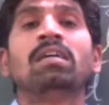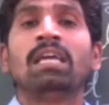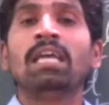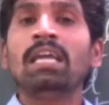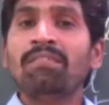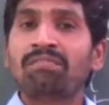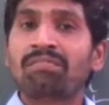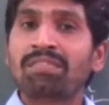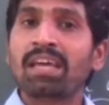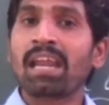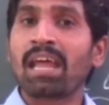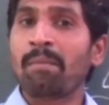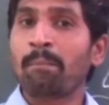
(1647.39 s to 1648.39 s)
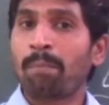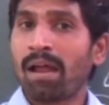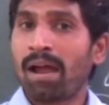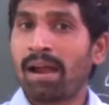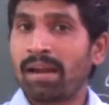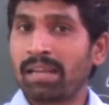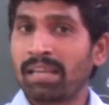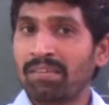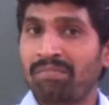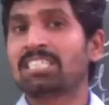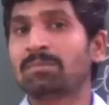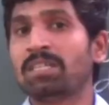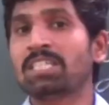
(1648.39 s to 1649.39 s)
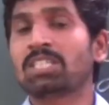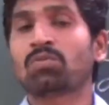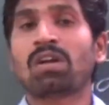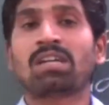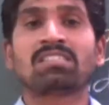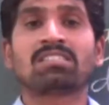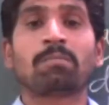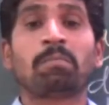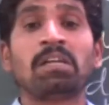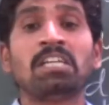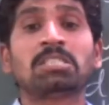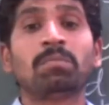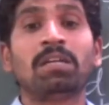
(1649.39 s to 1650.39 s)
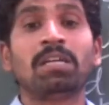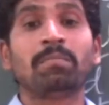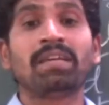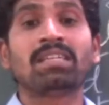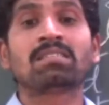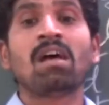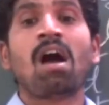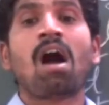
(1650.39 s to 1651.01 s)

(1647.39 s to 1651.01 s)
If they're employed, if it means what is the punishment means